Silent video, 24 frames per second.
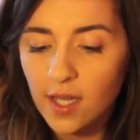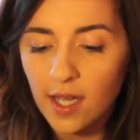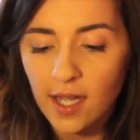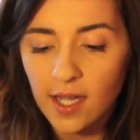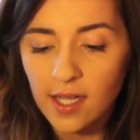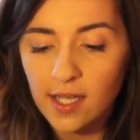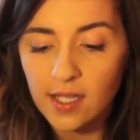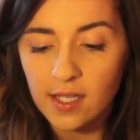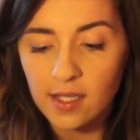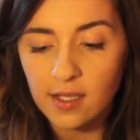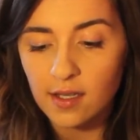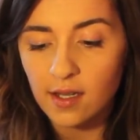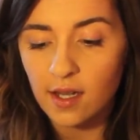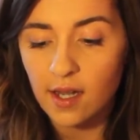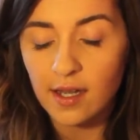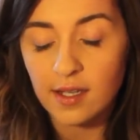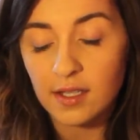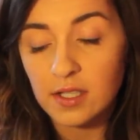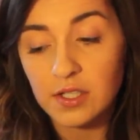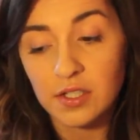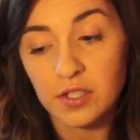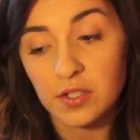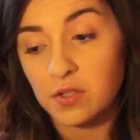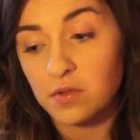
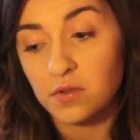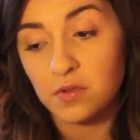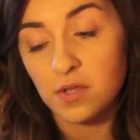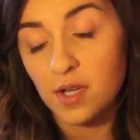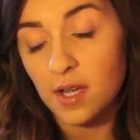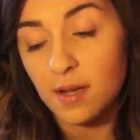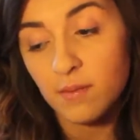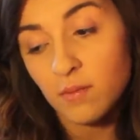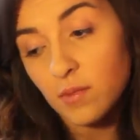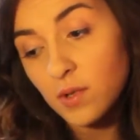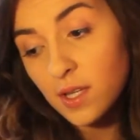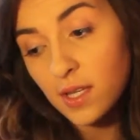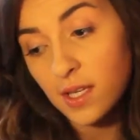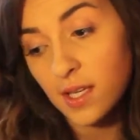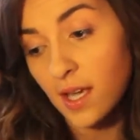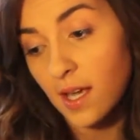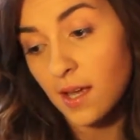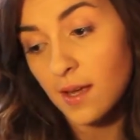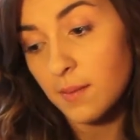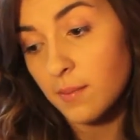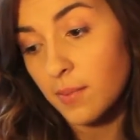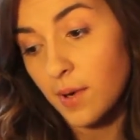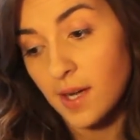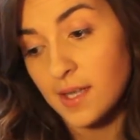I'm really
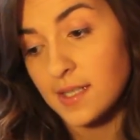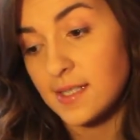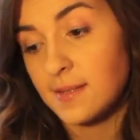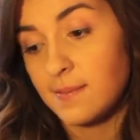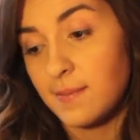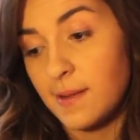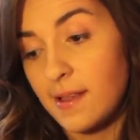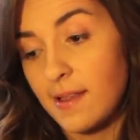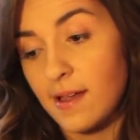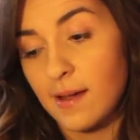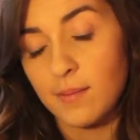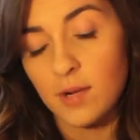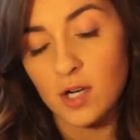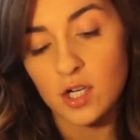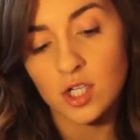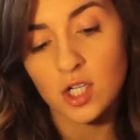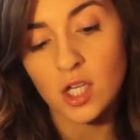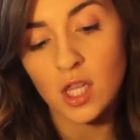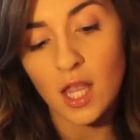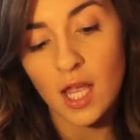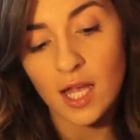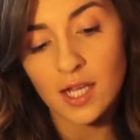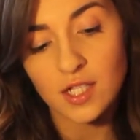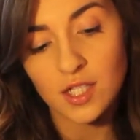impressed by that brush a
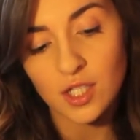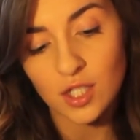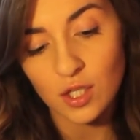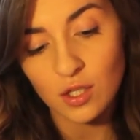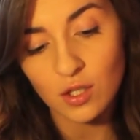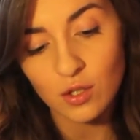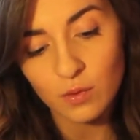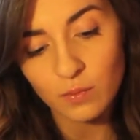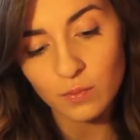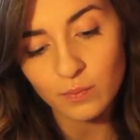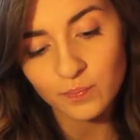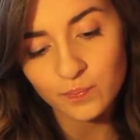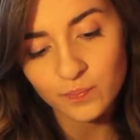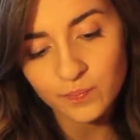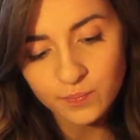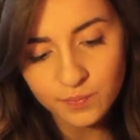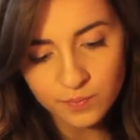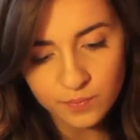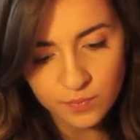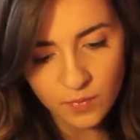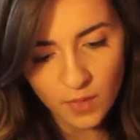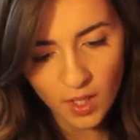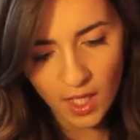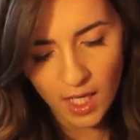lot too.
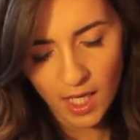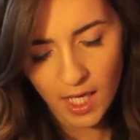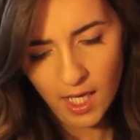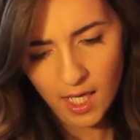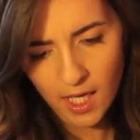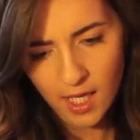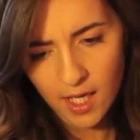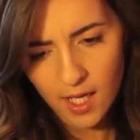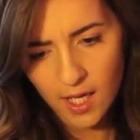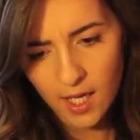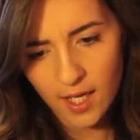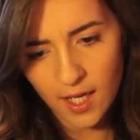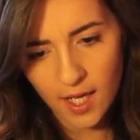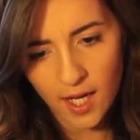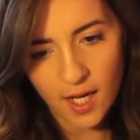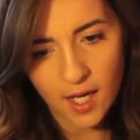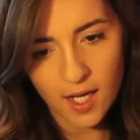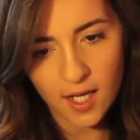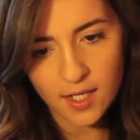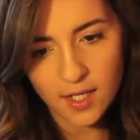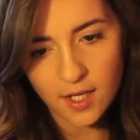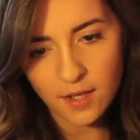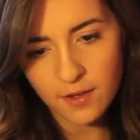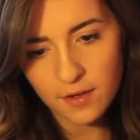I
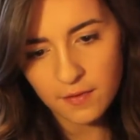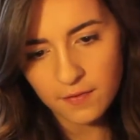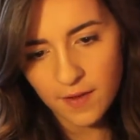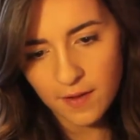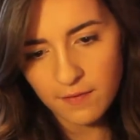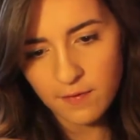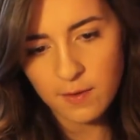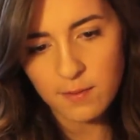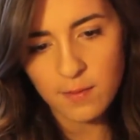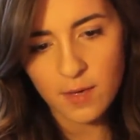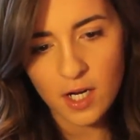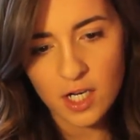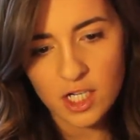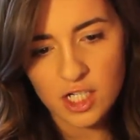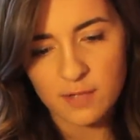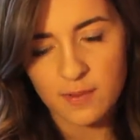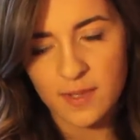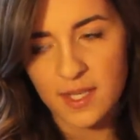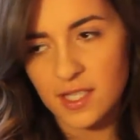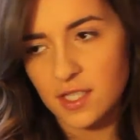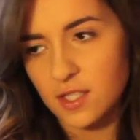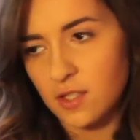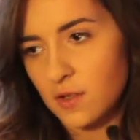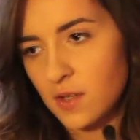got another fluffy brush
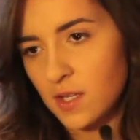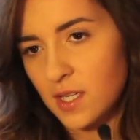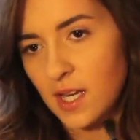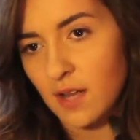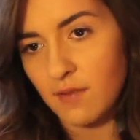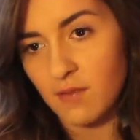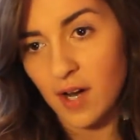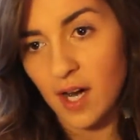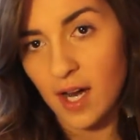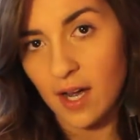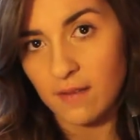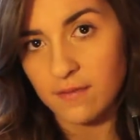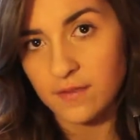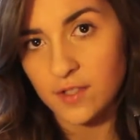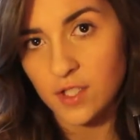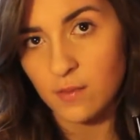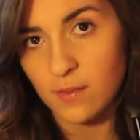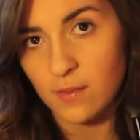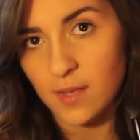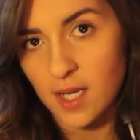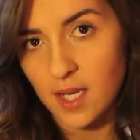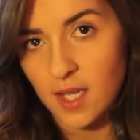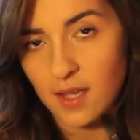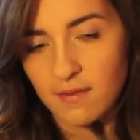because you can never have too
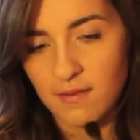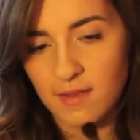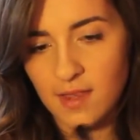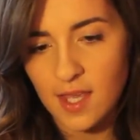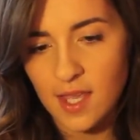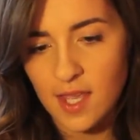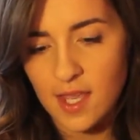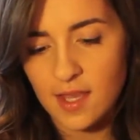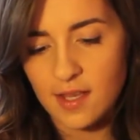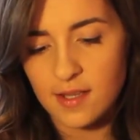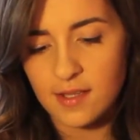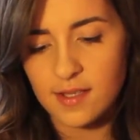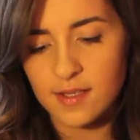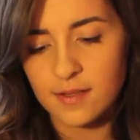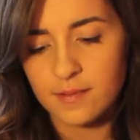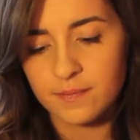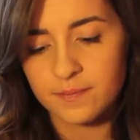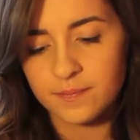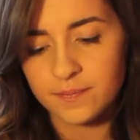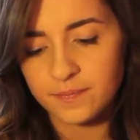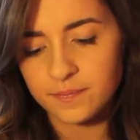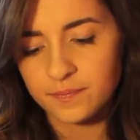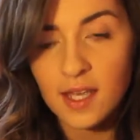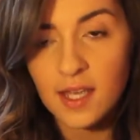many of these.
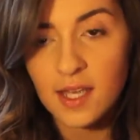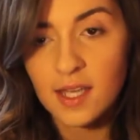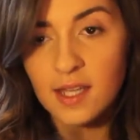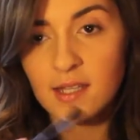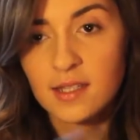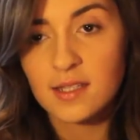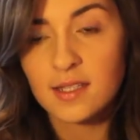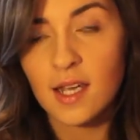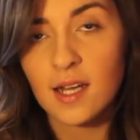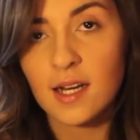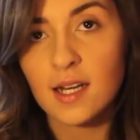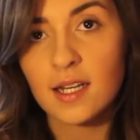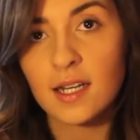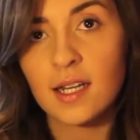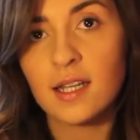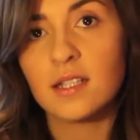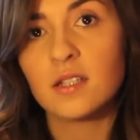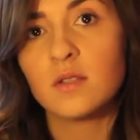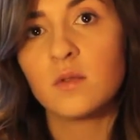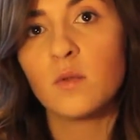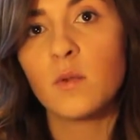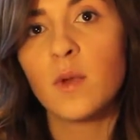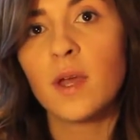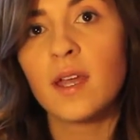It's got a
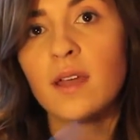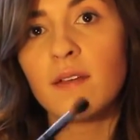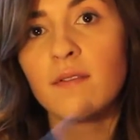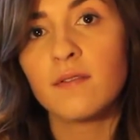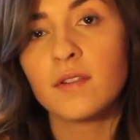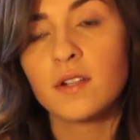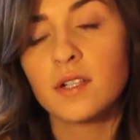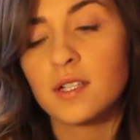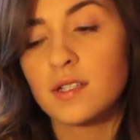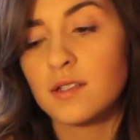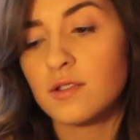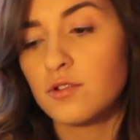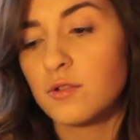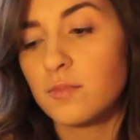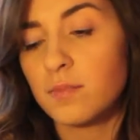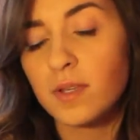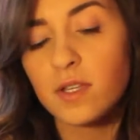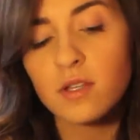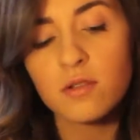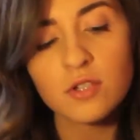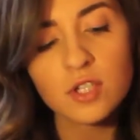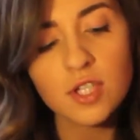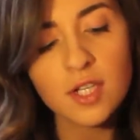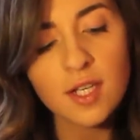nice weight for
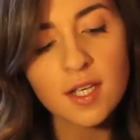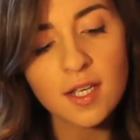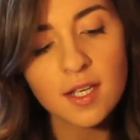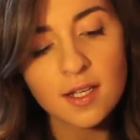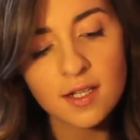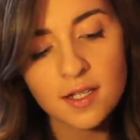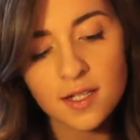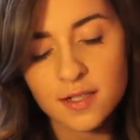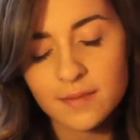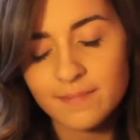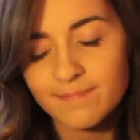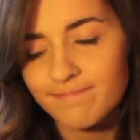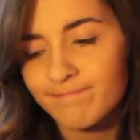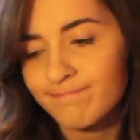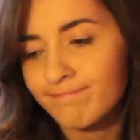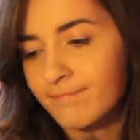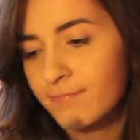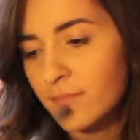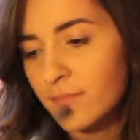distribution and